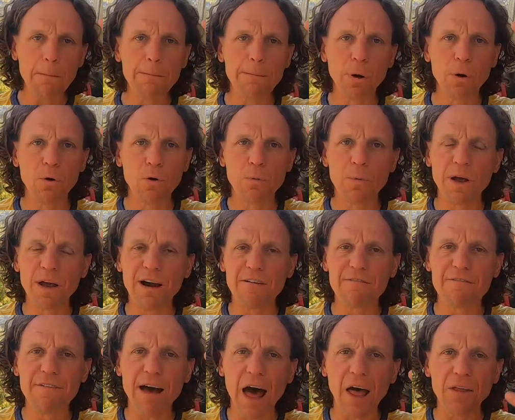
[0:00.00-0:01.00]
boom,
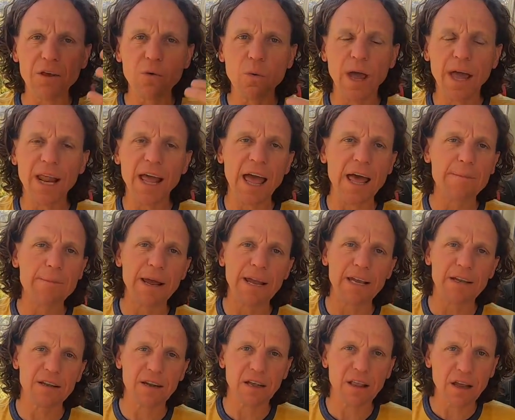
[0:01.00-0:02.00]
evaluate it and make
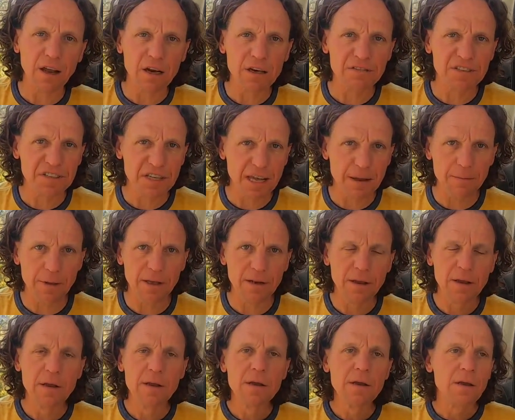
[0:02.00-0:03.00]
a declarative statement.
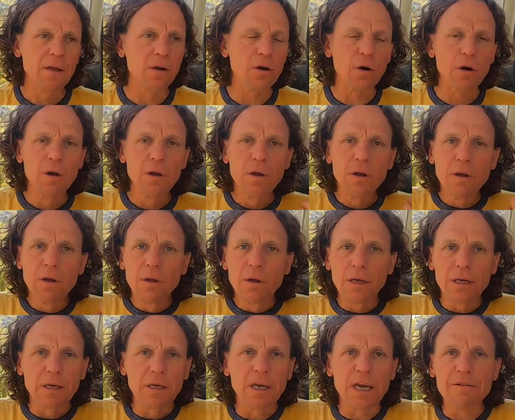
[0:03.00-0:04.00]
You know,
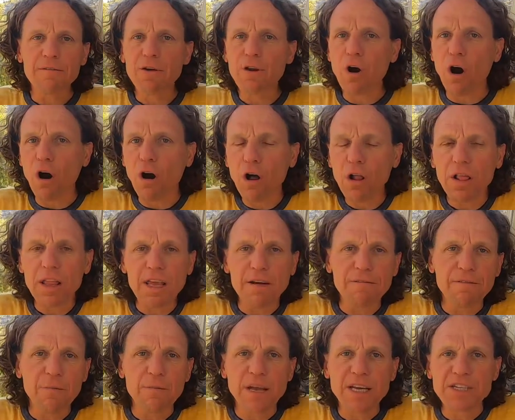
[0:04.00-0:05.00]
given all the
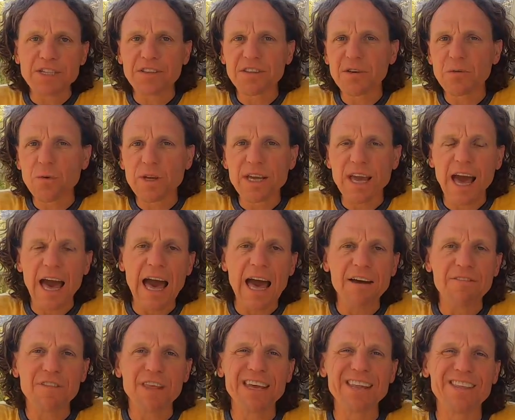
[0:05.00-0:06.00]
information that we
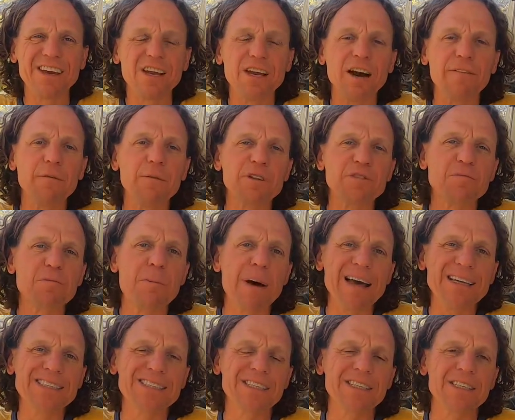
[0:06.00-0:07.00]
have, the government's
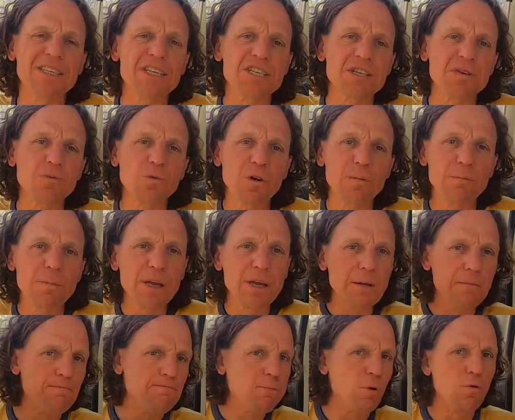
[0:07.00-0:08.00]
best decision would
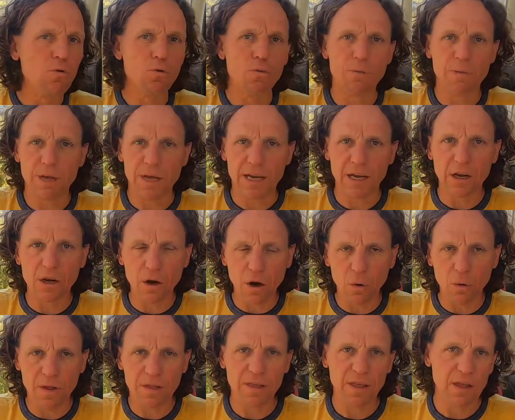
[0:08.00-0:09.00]
be boom and go
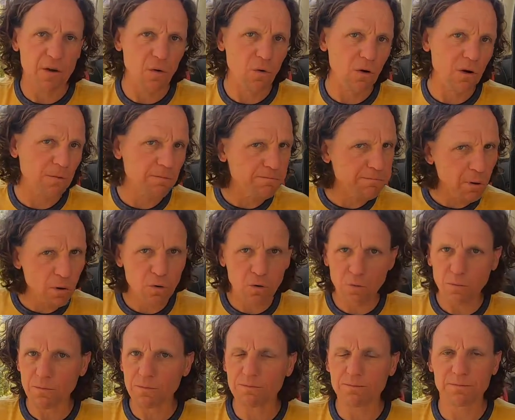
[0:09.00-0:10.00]
with it, or
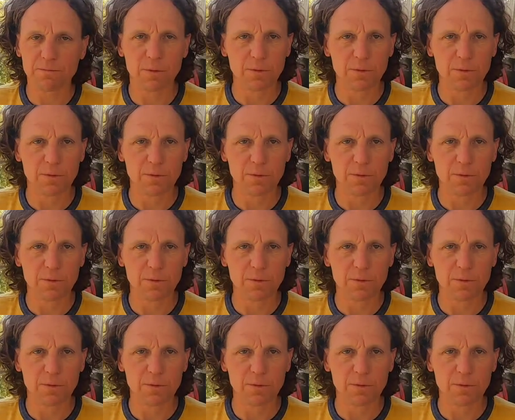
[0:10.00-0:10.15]
boom,